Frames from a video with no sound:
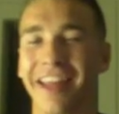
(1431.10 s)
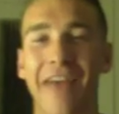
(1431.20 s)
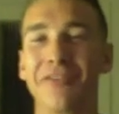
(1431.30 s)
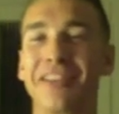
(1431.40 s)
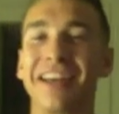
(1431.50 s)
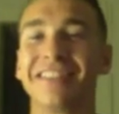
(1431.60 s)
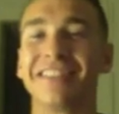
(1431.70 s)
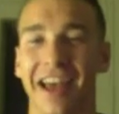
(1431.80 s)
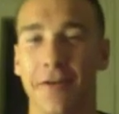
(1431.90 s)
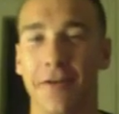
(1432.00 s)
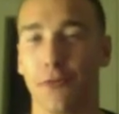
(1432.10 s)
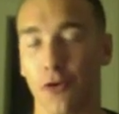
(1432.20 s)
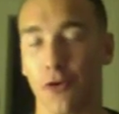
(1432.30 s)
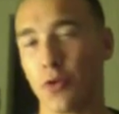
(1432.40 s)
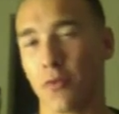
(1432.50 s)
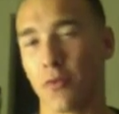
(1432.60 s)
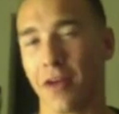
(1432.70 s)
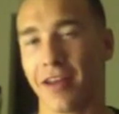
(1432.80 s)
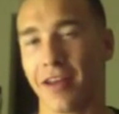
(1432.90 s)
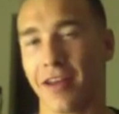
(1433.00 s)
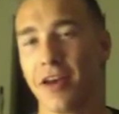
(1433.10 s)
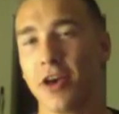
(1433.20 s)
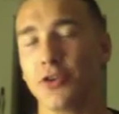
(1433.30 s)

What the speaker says: Everything's there for you already.